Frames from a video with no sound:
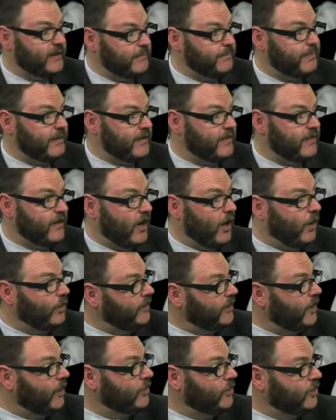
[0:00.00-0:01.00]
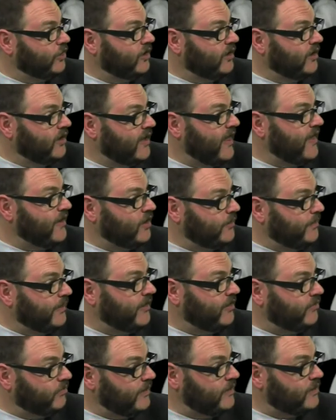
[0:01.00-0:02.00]
be the Holyoke, couldn't it? That could be
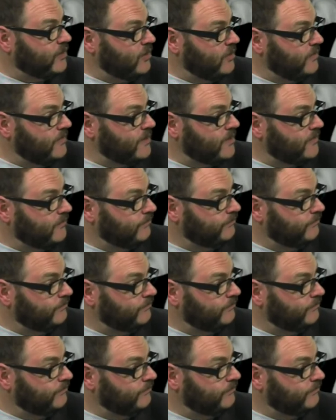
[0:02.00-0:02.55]
3 terms.